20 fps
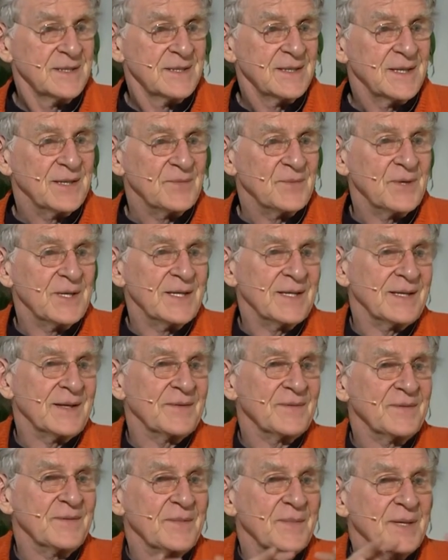and reading
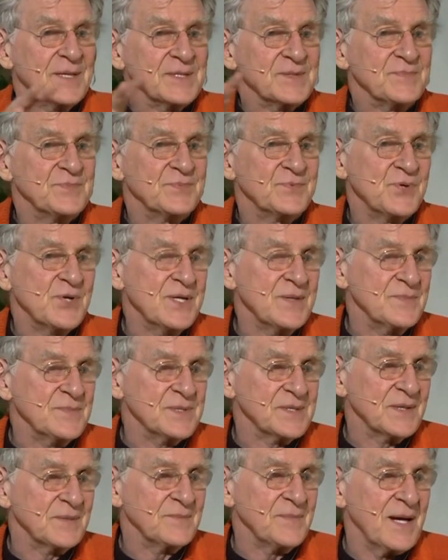everybody's
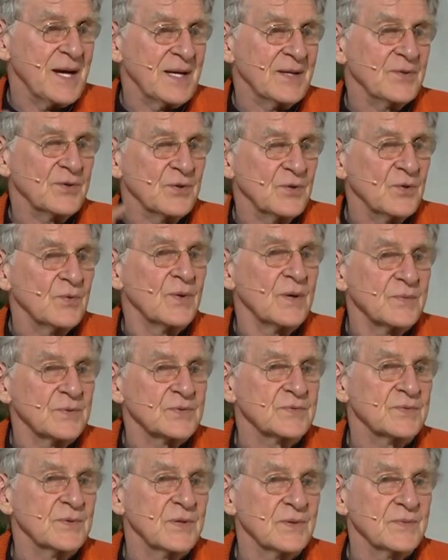dreams and mind to know what
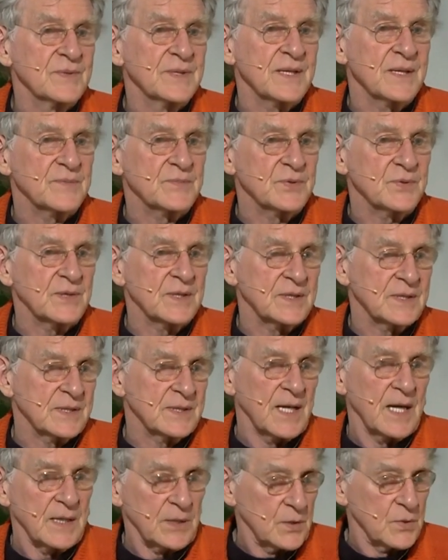was wrong with them, to get the
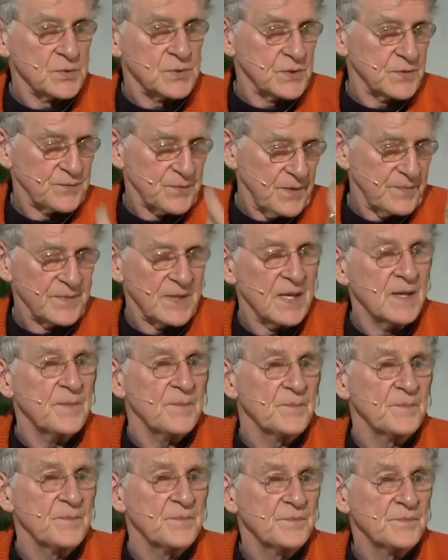diagnosis from
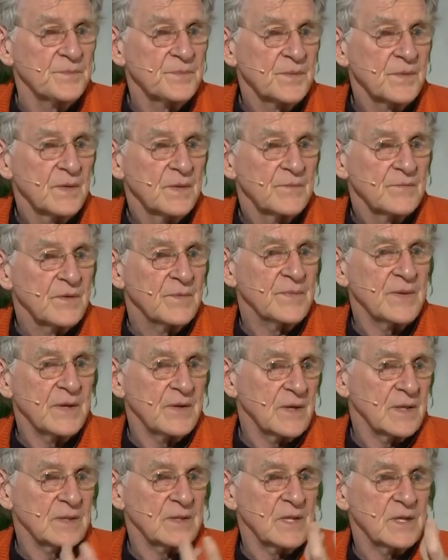them, from
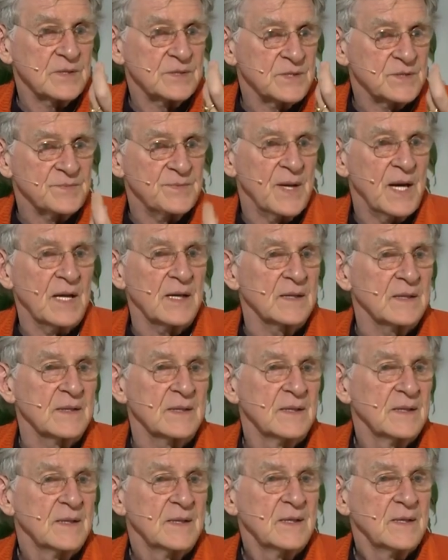their unconscious mind.
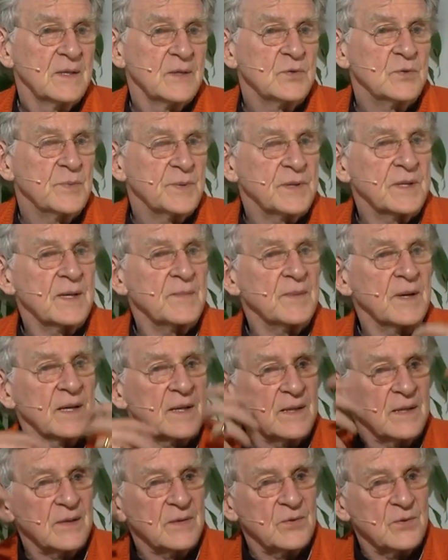You became
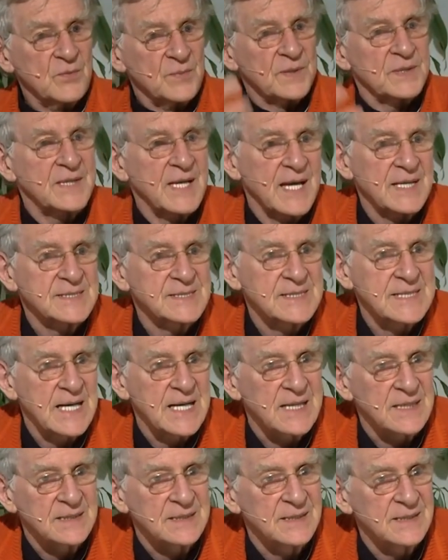like a human CAT
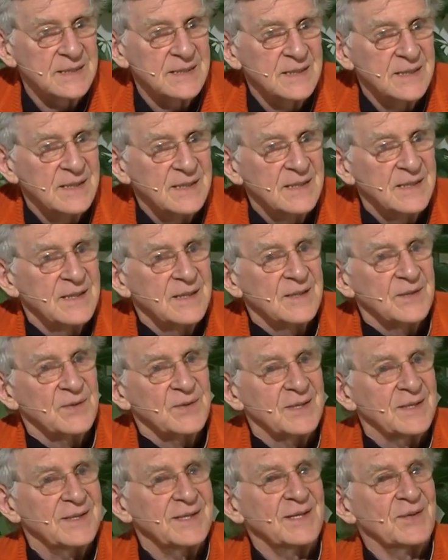scan. You
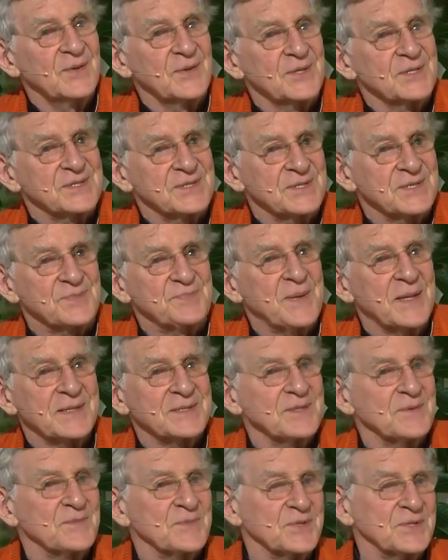didn't need all this
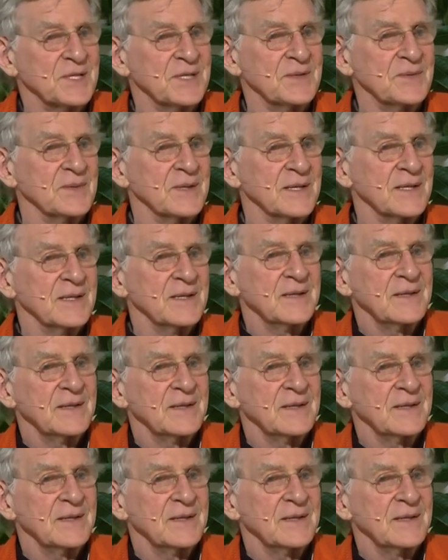expensive machinery.